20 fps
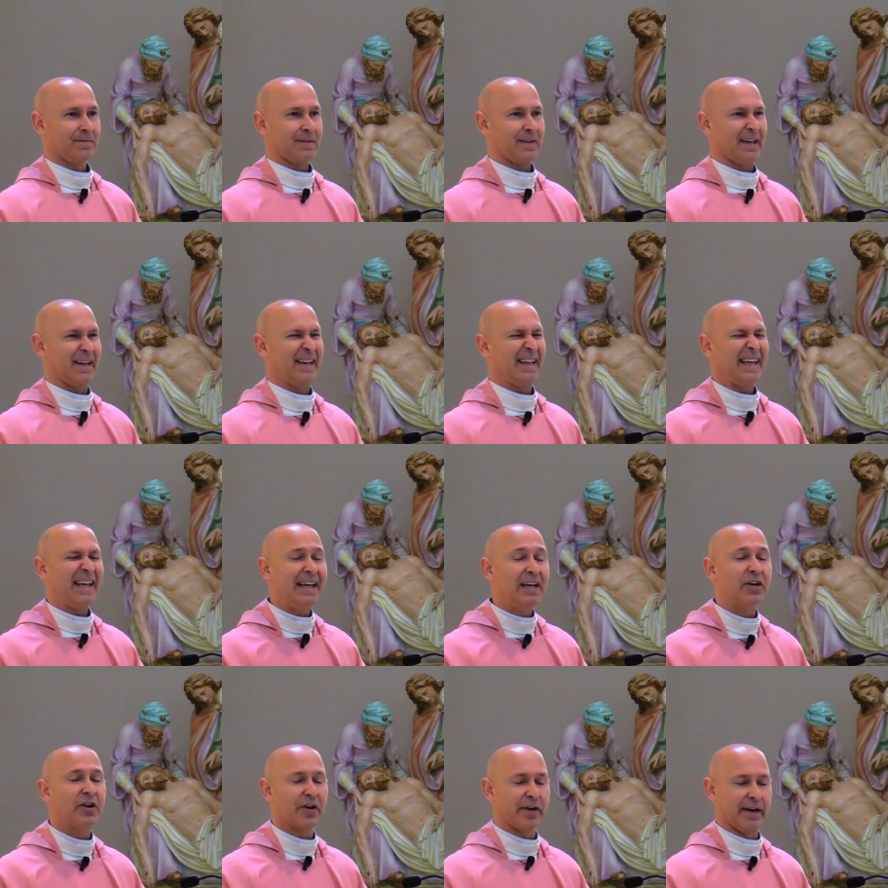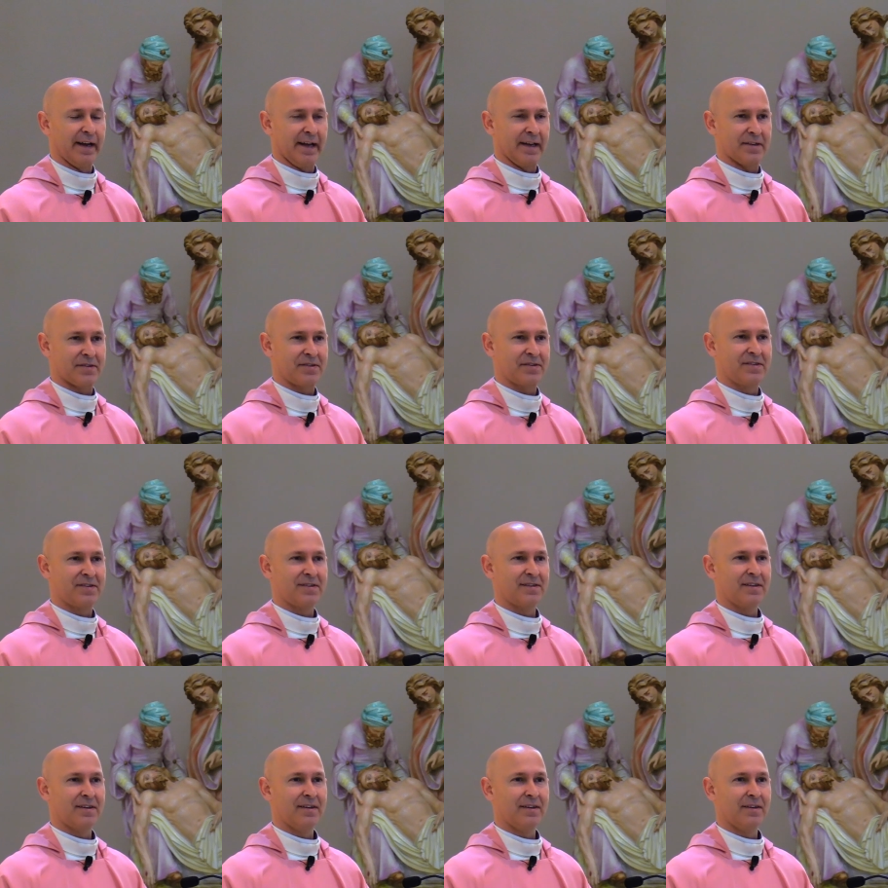and
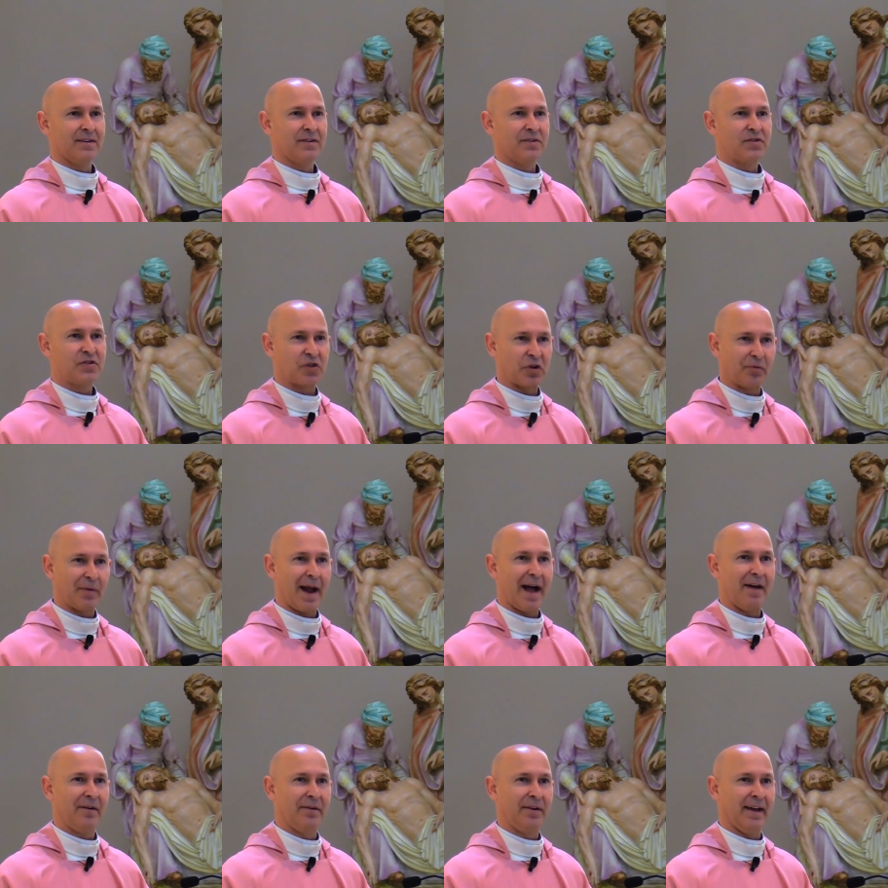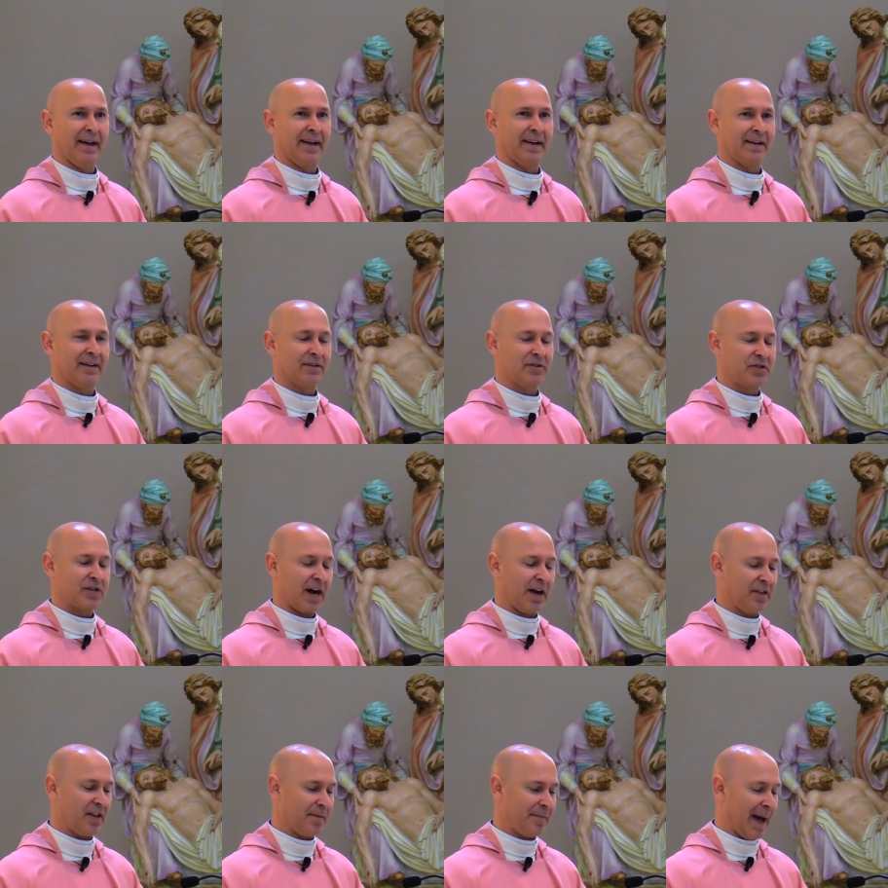eagerness surrounding
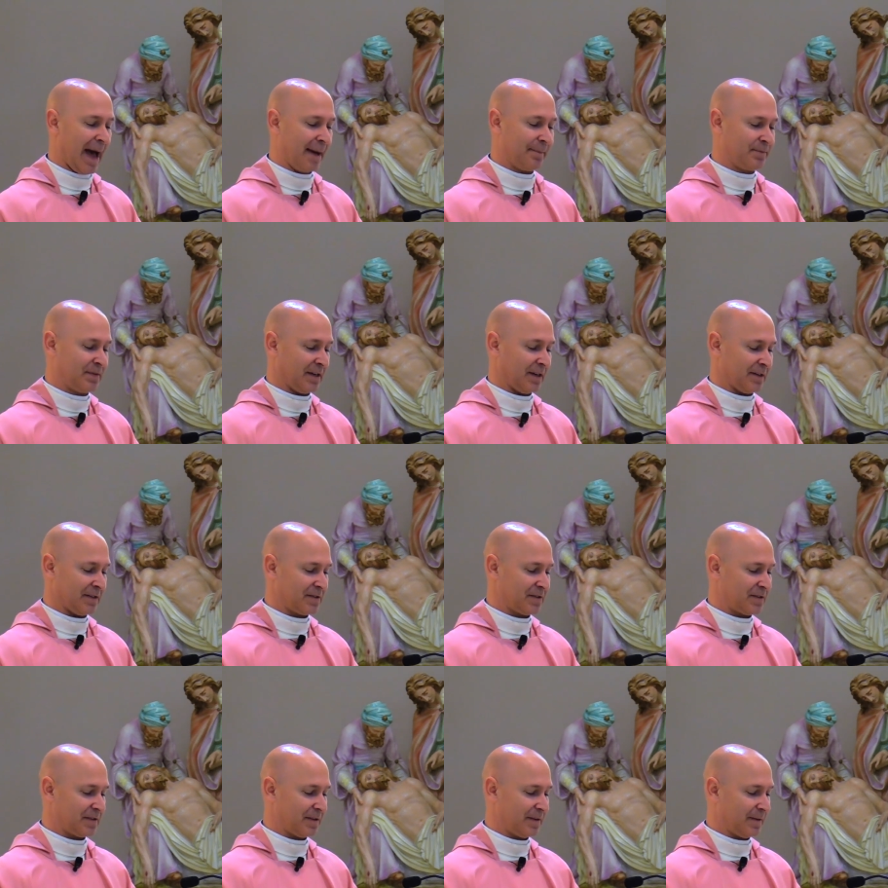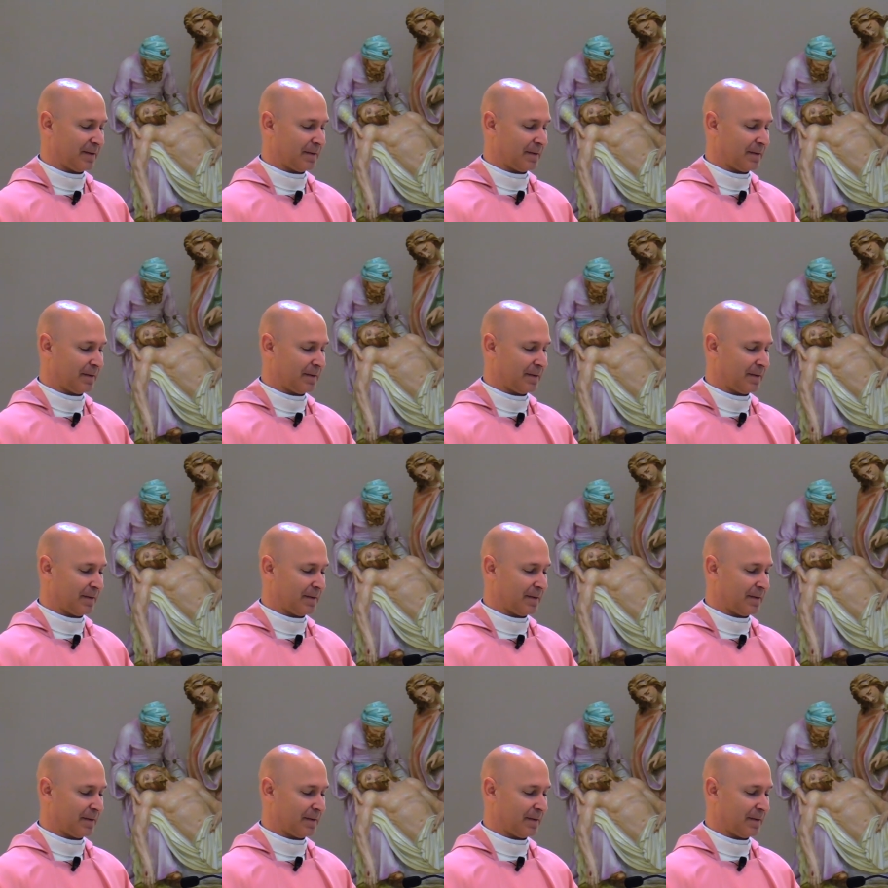John the Baptist.